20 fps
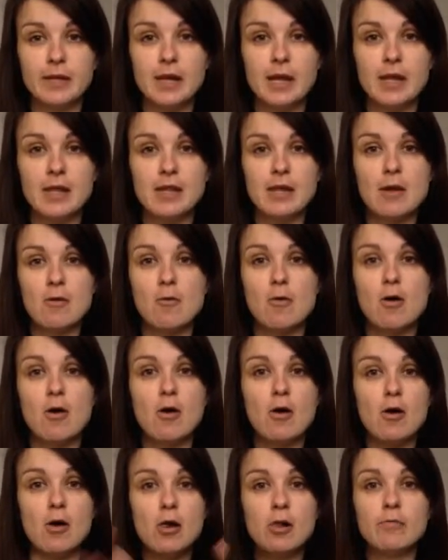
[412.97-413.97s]
And they
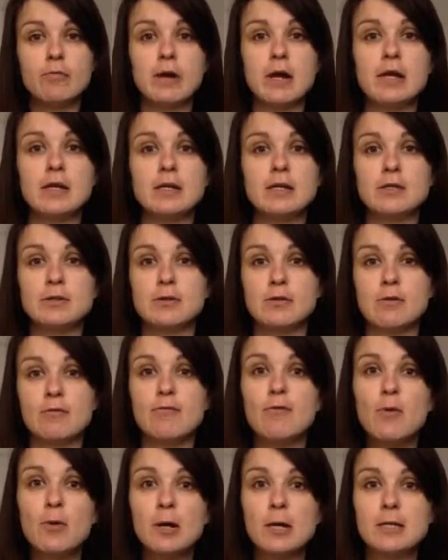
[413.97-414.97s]
all ran into the
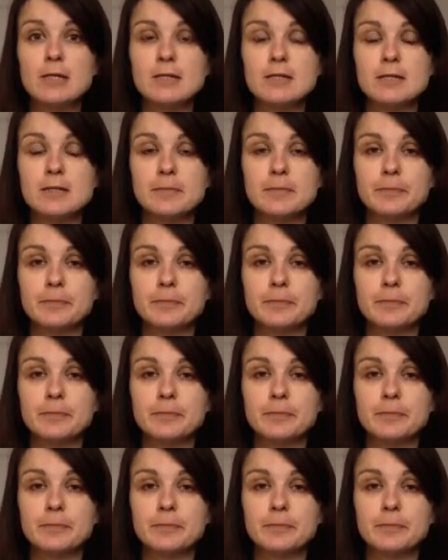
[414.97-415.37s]
forest.